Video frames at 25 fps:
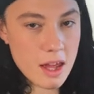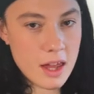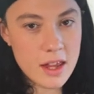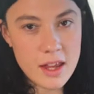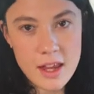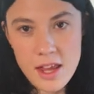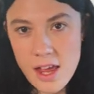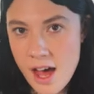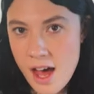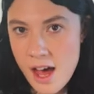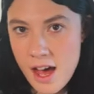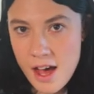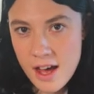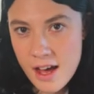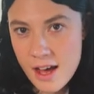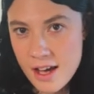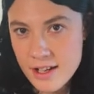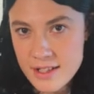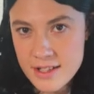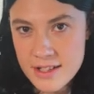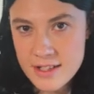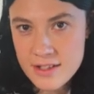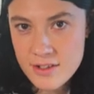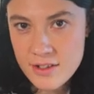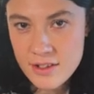yeah, I
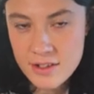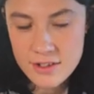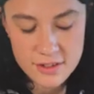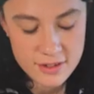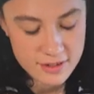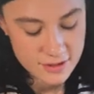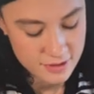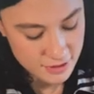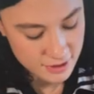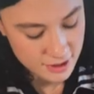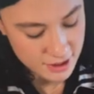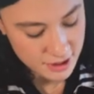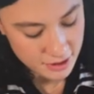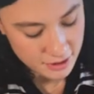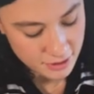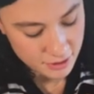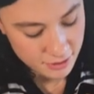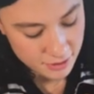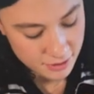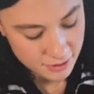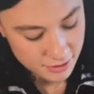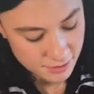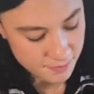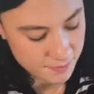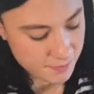just thought it looked really
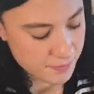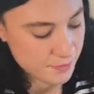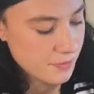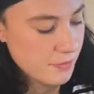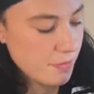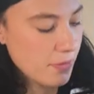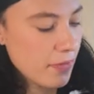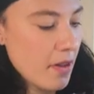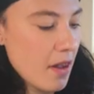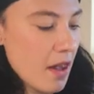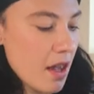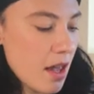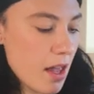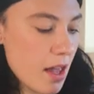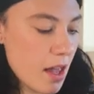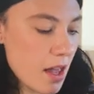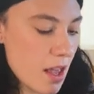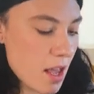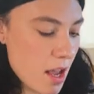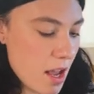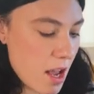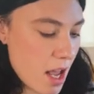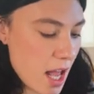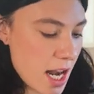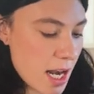cool.
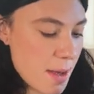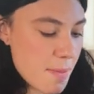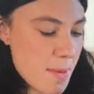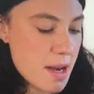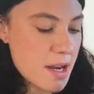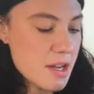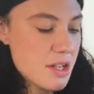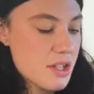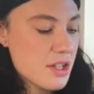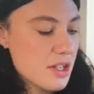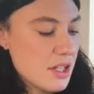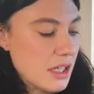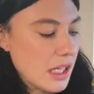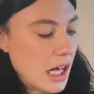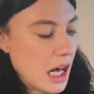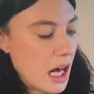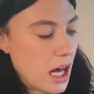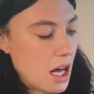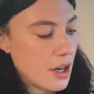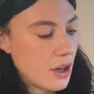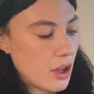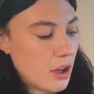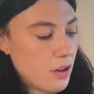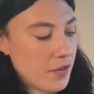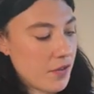And I managed to
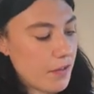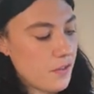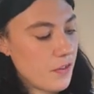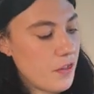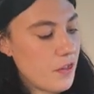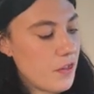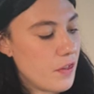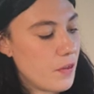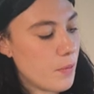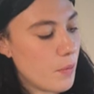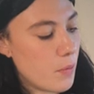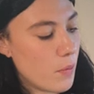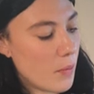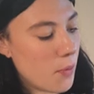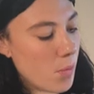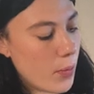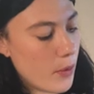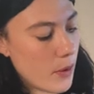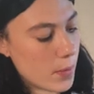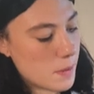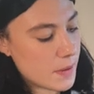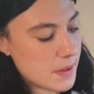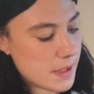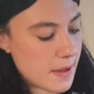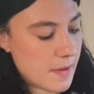cut off
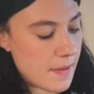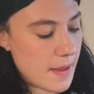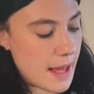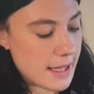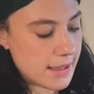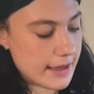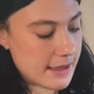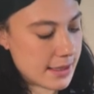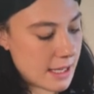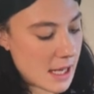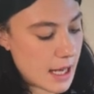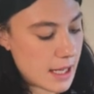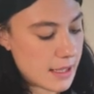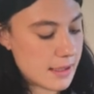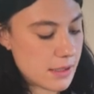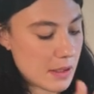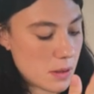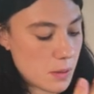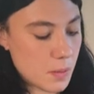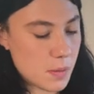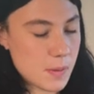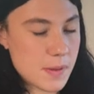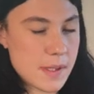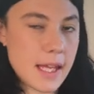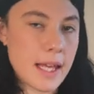what was on that side, so
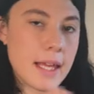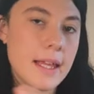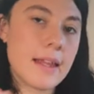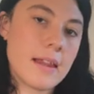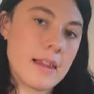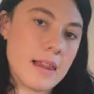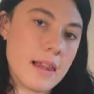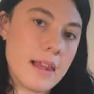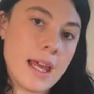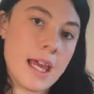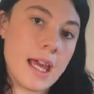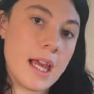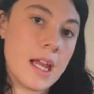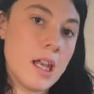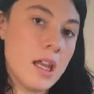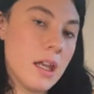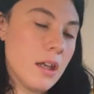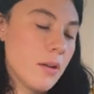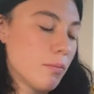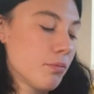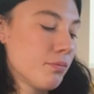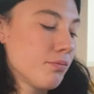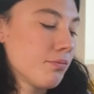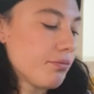it was like clean.